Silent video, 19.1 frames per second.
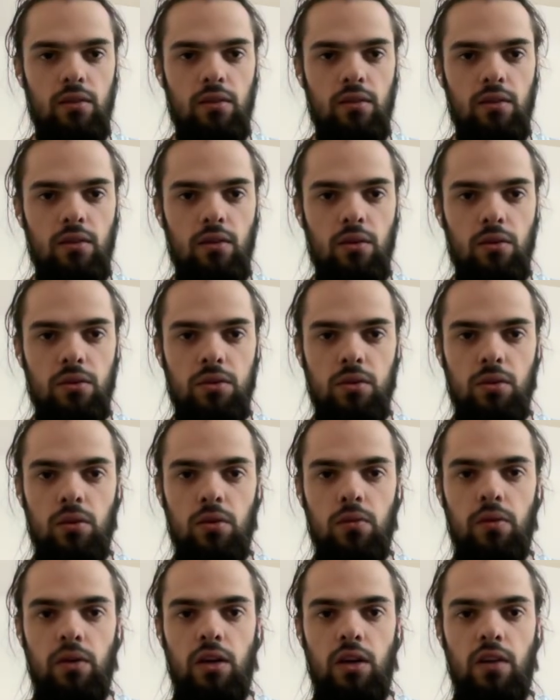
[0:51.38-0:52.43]
Also
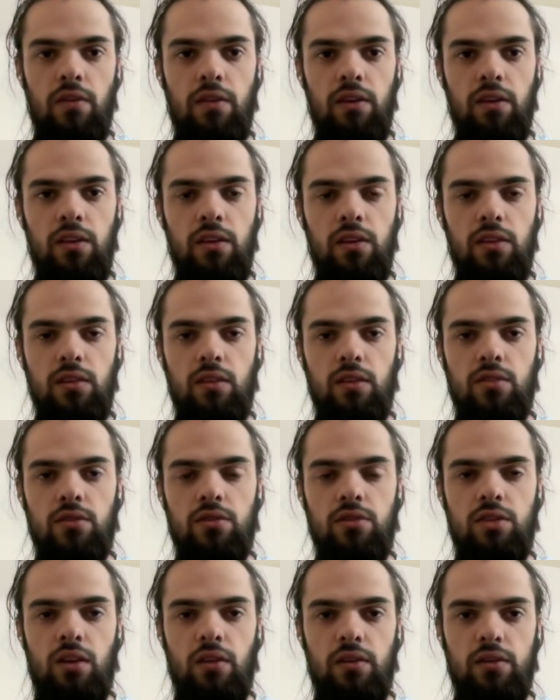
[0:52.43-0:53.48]
we have an index
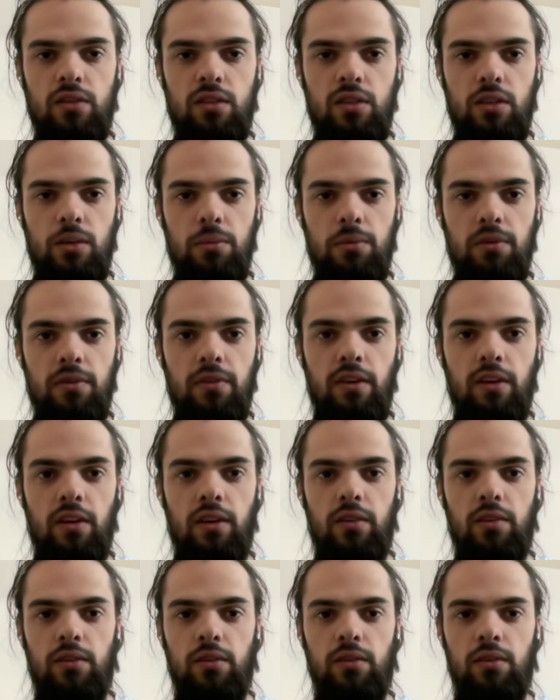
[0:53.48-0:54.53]
JavaScript
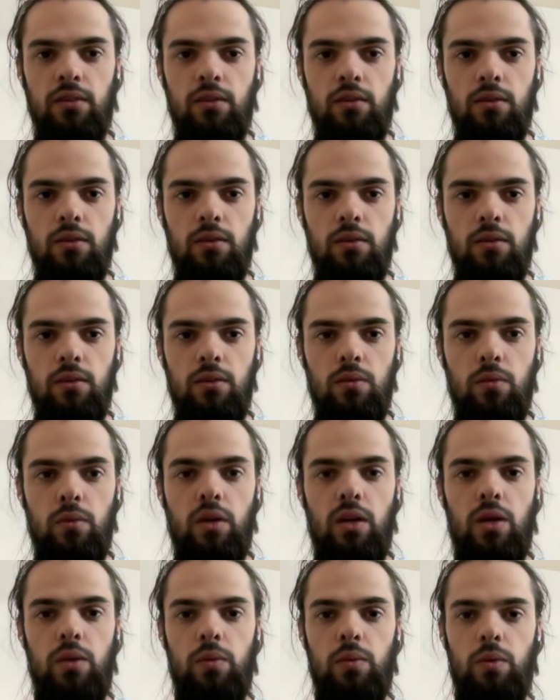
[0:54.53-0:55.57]
file
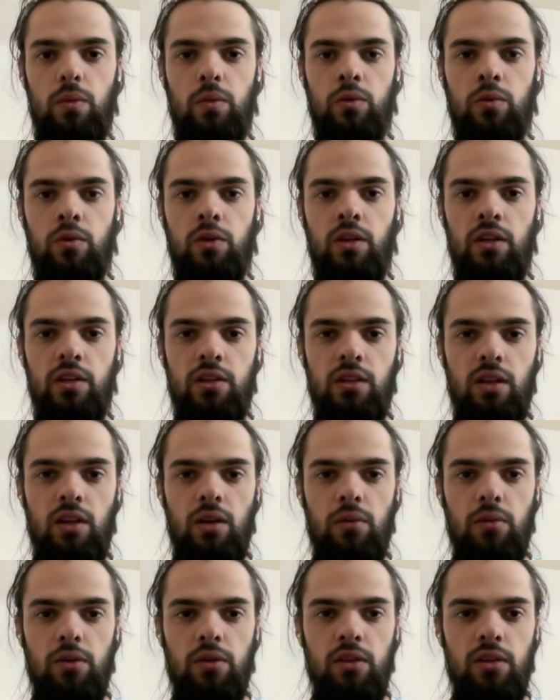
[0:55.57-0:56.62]
where we will add
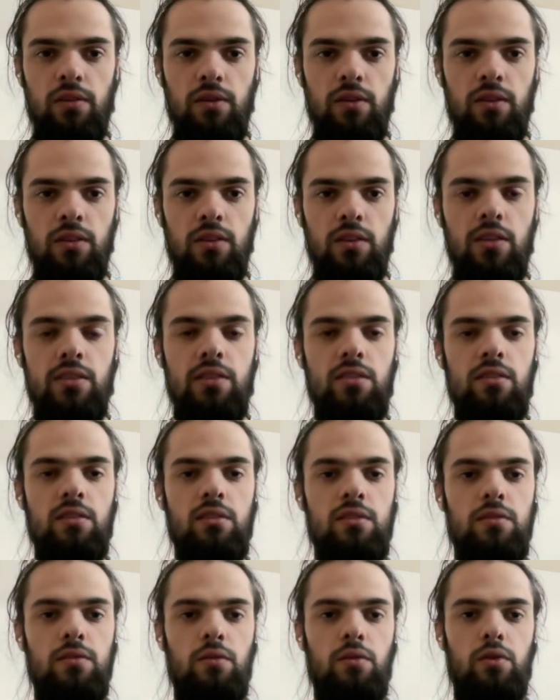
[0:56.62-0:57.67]
our event
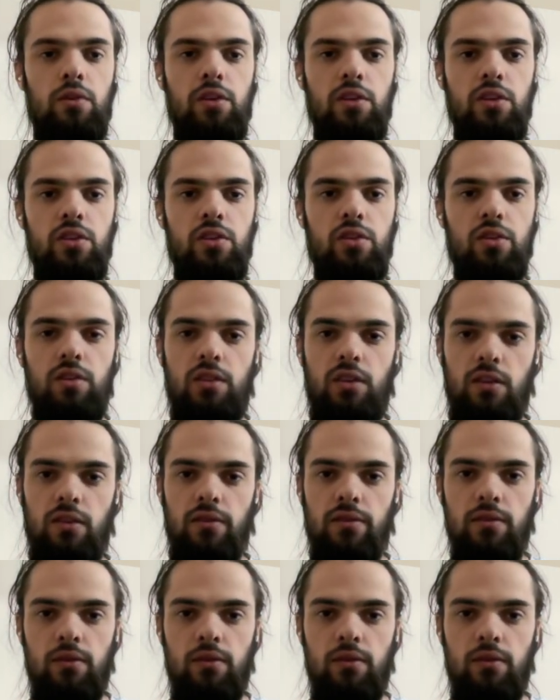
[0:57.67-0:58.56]
listeners for each div.